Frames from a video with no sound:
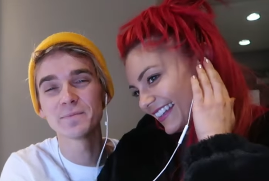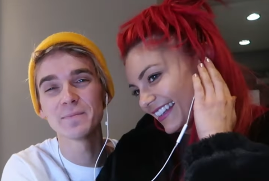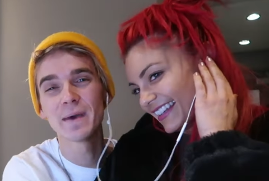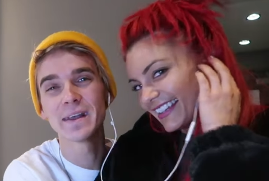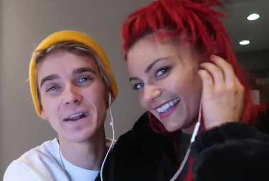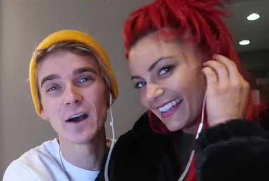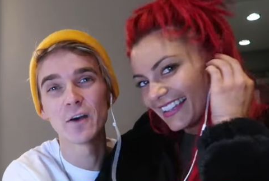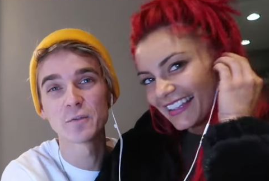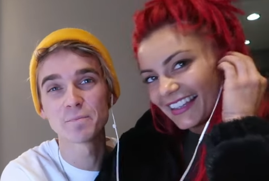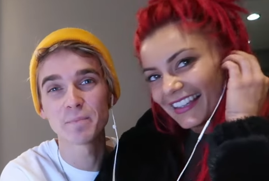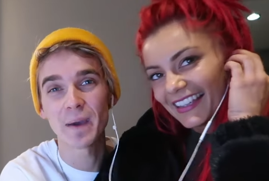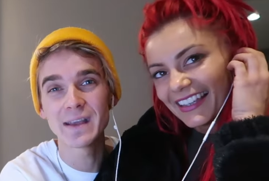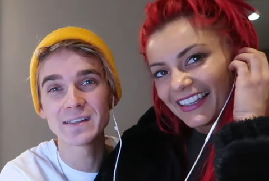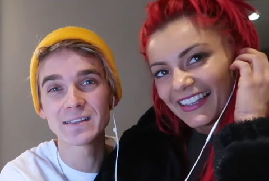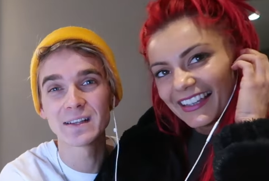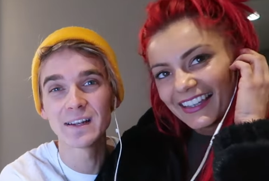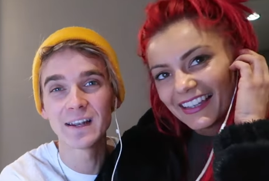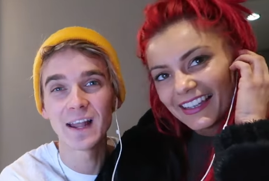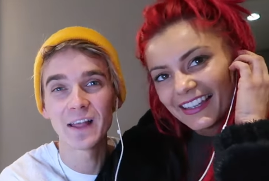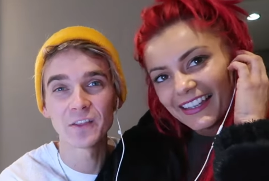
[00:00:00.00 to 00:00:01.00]
Speaker 1: shoes are made out of
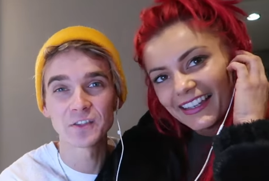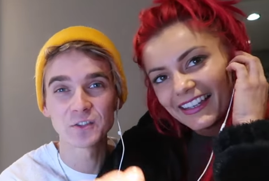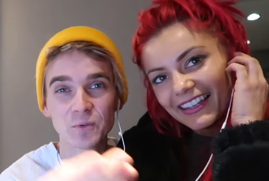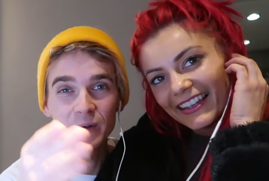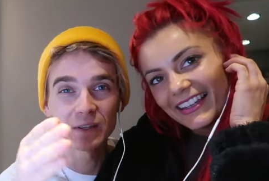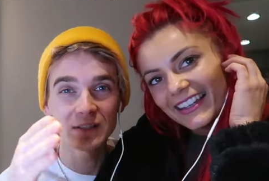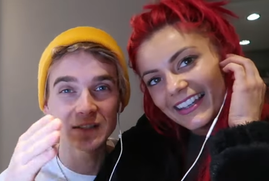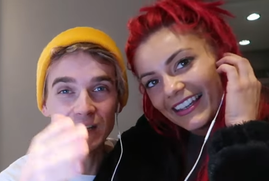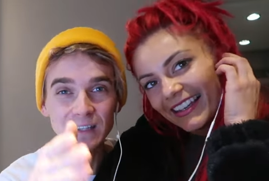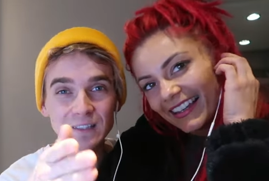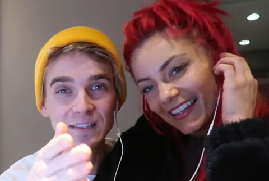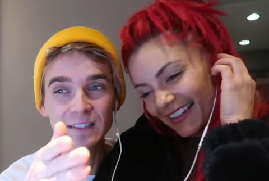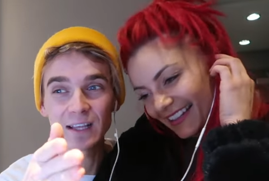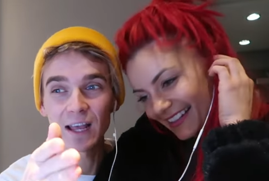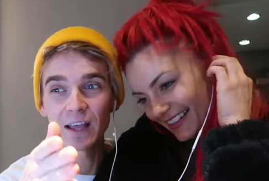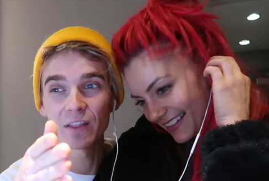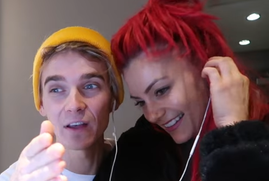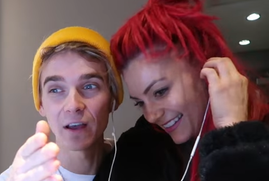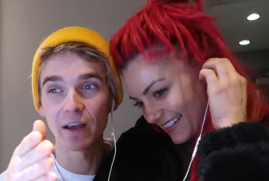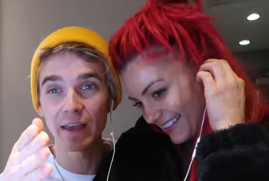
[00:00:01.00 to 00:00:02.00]
patent leather, so when it sticks
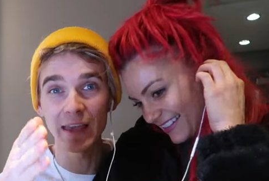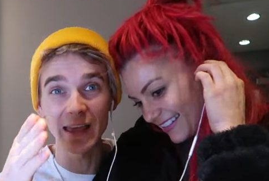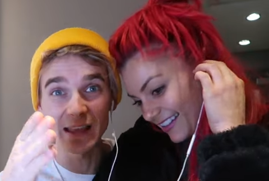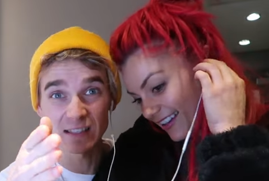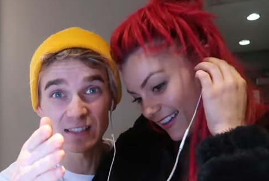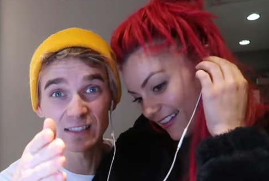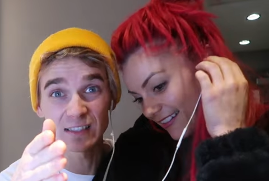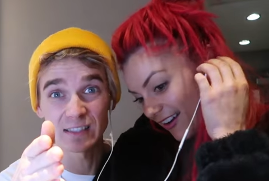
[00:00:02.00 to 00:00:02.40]
together, it